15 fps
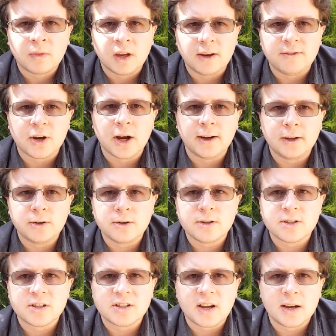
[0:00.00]
if you're going to
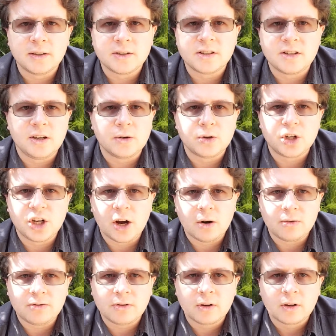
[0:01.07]
use a stainless steel
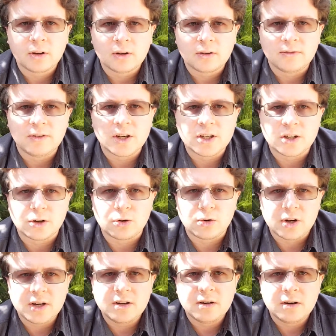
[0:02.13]
shelf that is a
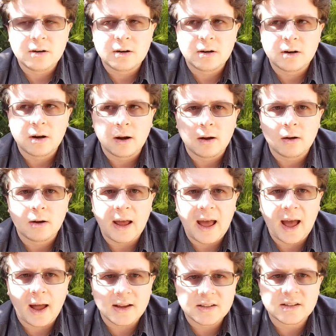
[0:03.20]
grid
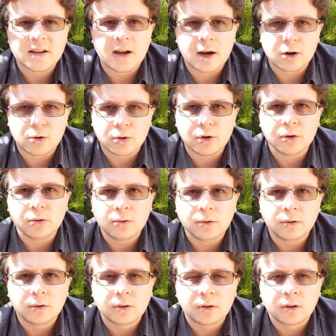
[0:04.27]
as a grill
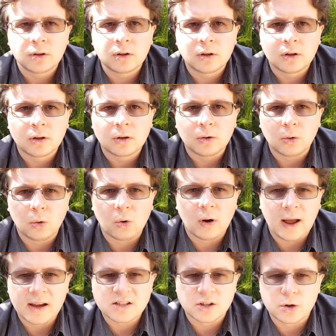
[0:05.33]
or
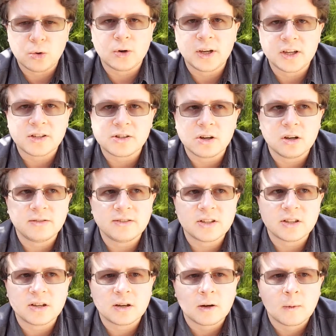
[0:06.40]
as a cooking
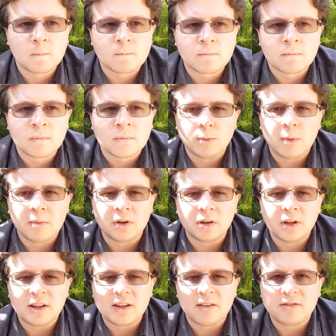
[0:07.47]
surface, remember,
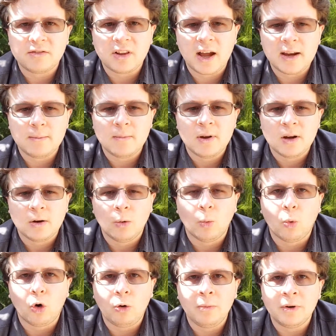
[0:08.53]
let that flame
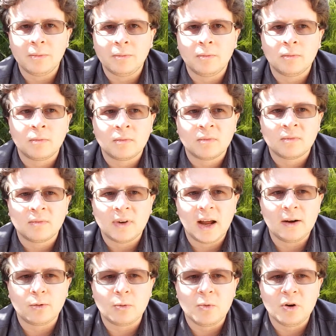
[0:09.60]
warm it
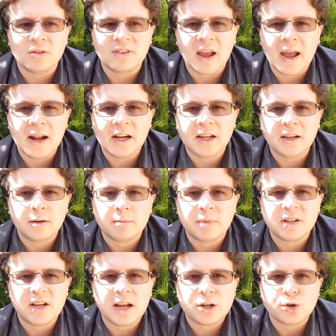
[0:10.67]
and remove any
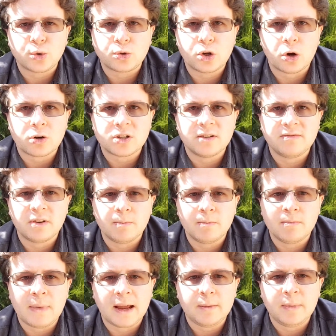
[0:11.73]
potential toxin that
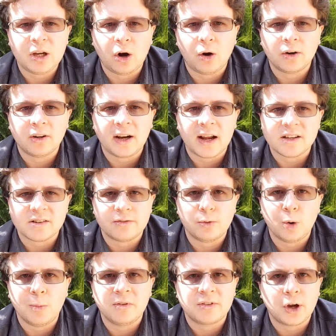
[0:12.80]
may be on it as a
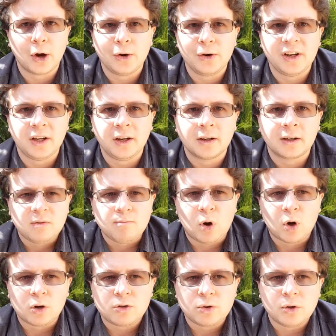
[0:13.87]
form of coating.
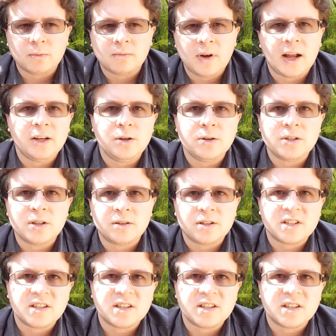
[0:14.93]
Monitor it and use it